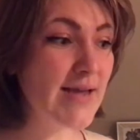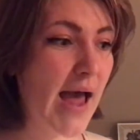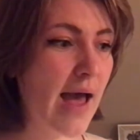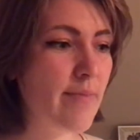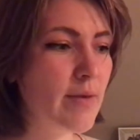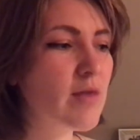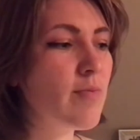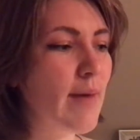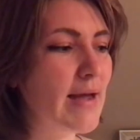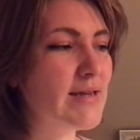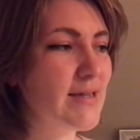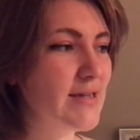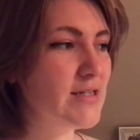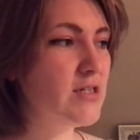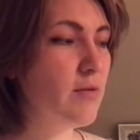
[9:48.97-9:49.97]
I'm
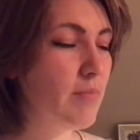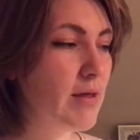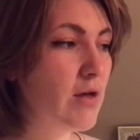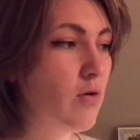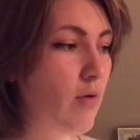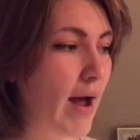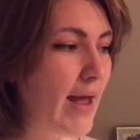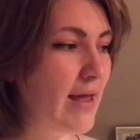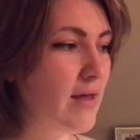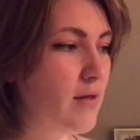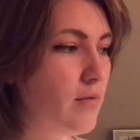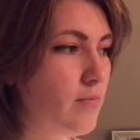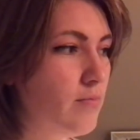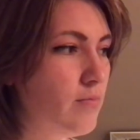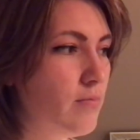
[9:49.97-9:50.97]
expecting it to be quite
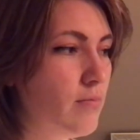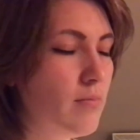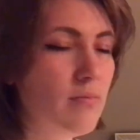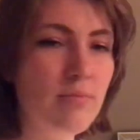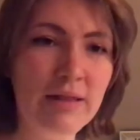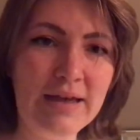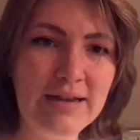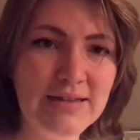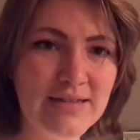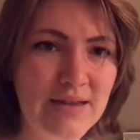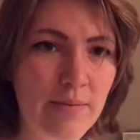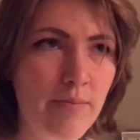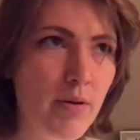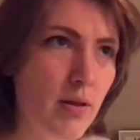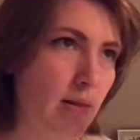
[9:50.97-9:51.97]
plain and
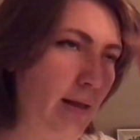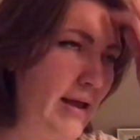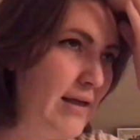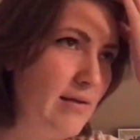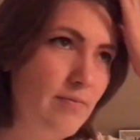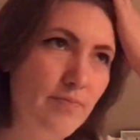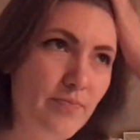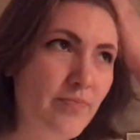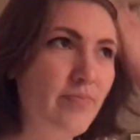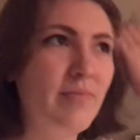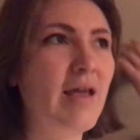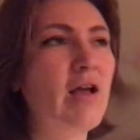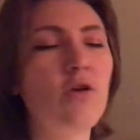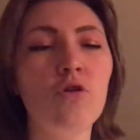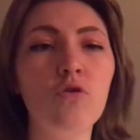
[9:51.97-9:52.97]
simple, like
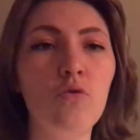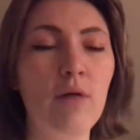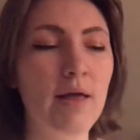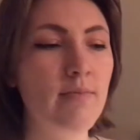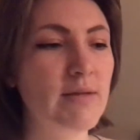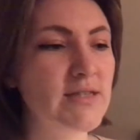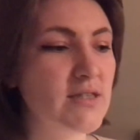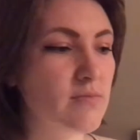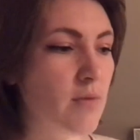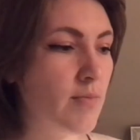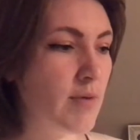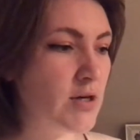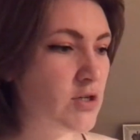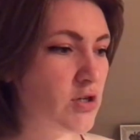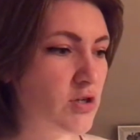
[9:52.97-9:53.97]
a show like Midsummer
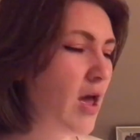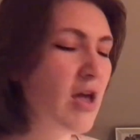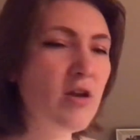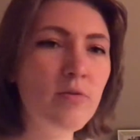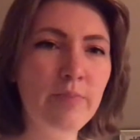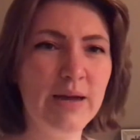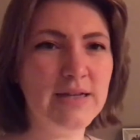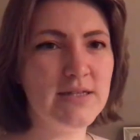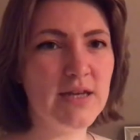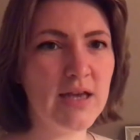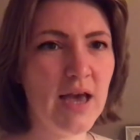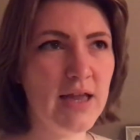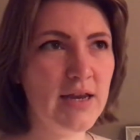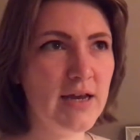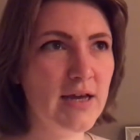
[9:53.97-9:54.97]
Murders, your basic
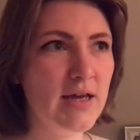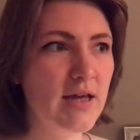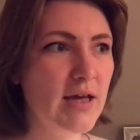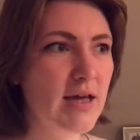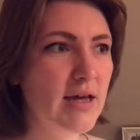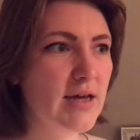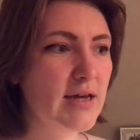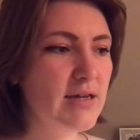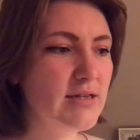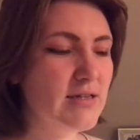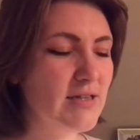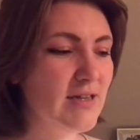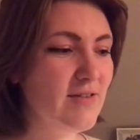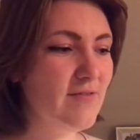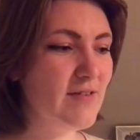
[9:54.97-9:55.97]
kind of
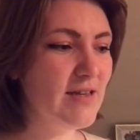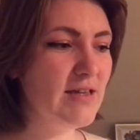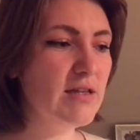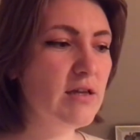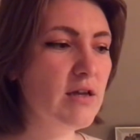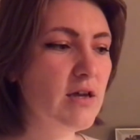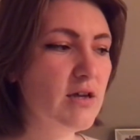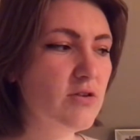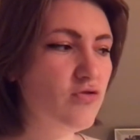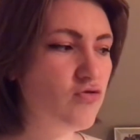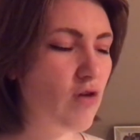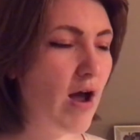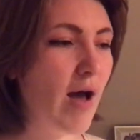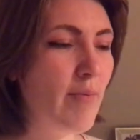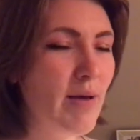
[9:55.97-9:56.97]
TV
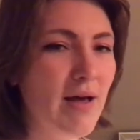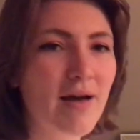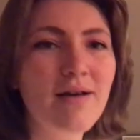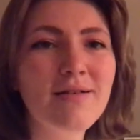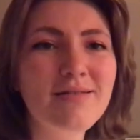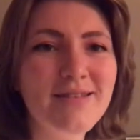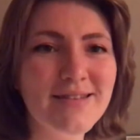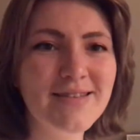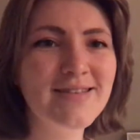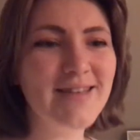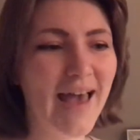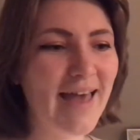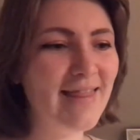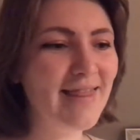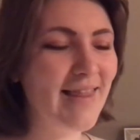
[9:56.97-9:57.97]
drama that's
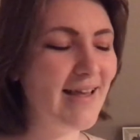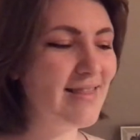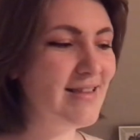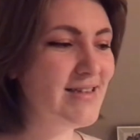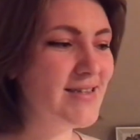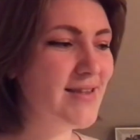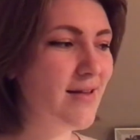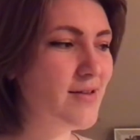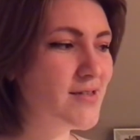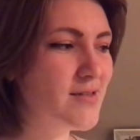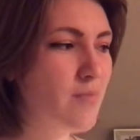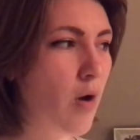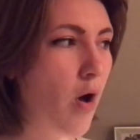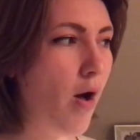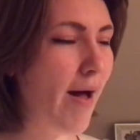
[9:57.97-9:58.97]
set in like these little
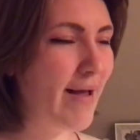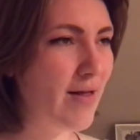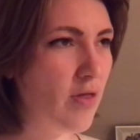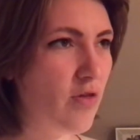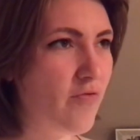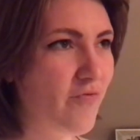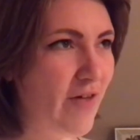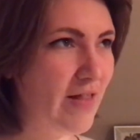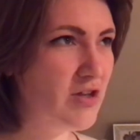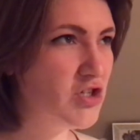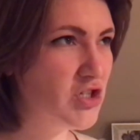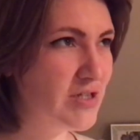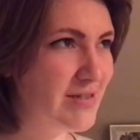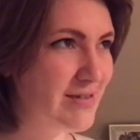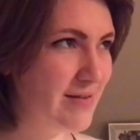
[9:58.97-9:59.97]
small English
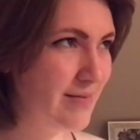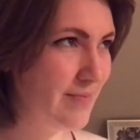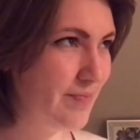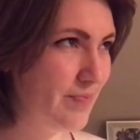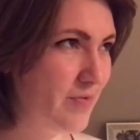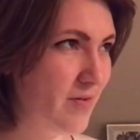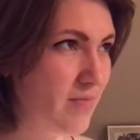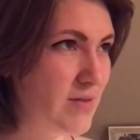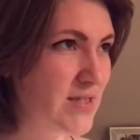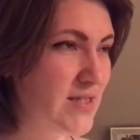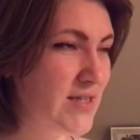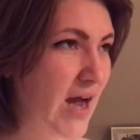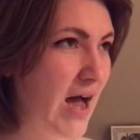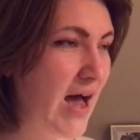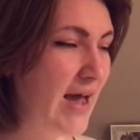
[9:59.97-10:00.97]
villages and someone's
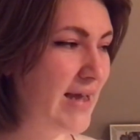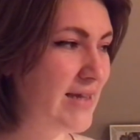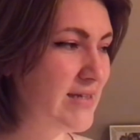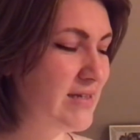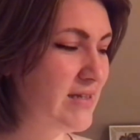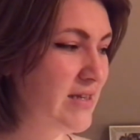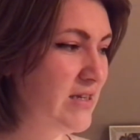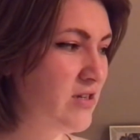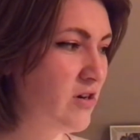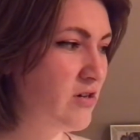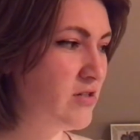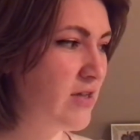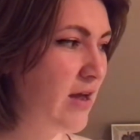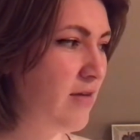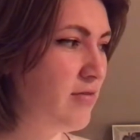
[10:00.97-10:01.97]
died and then it turns
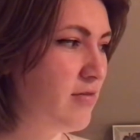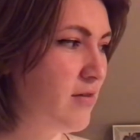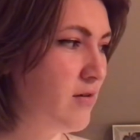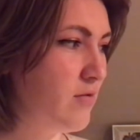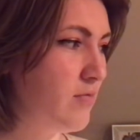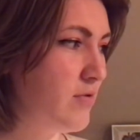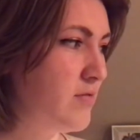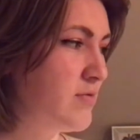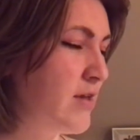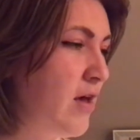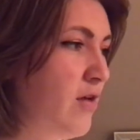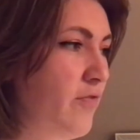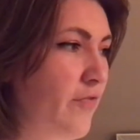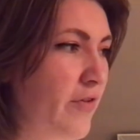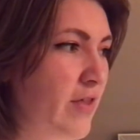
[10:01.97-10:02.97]
out that he was
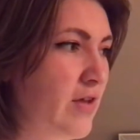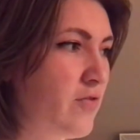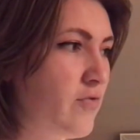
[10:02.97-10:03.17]
killed for this